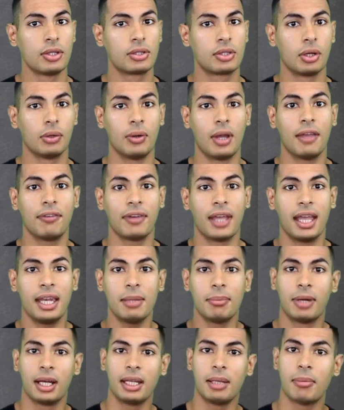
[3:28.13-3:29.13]
So if
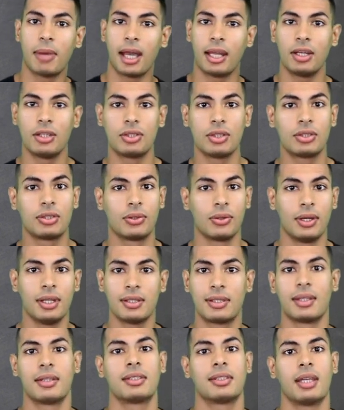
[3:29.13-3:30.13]
anybody manages to
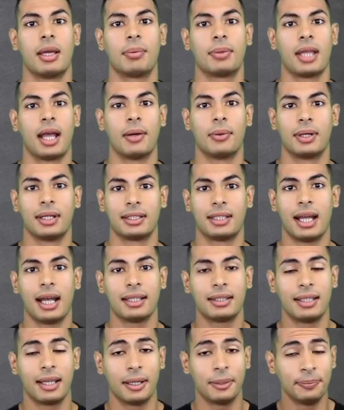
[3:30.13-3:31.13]
intercept our
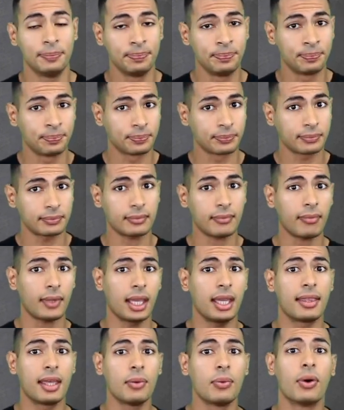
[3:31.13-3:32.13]
data,
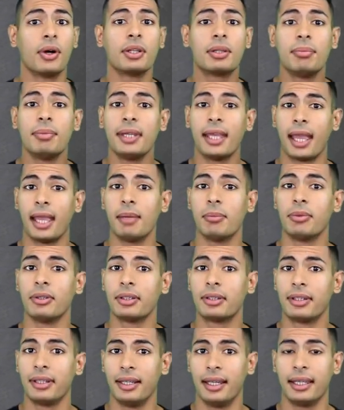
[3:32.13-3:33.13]
they won't be
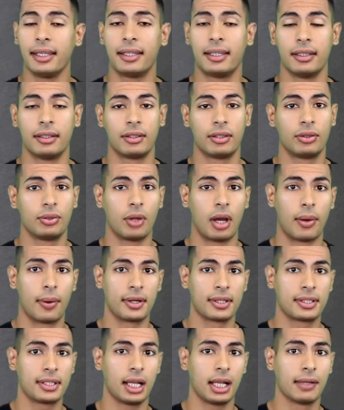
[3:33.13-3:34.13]
able to link it to
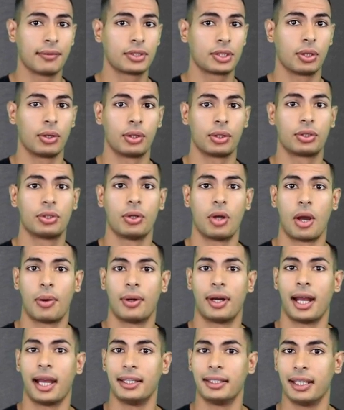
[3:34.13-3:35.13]
ourselves or to
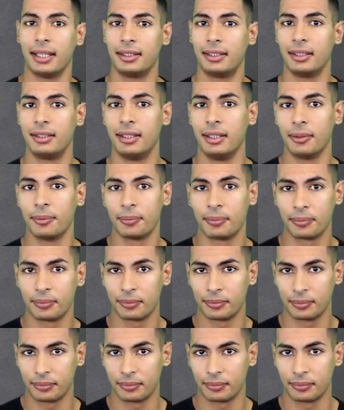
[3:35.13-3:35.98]
our identity.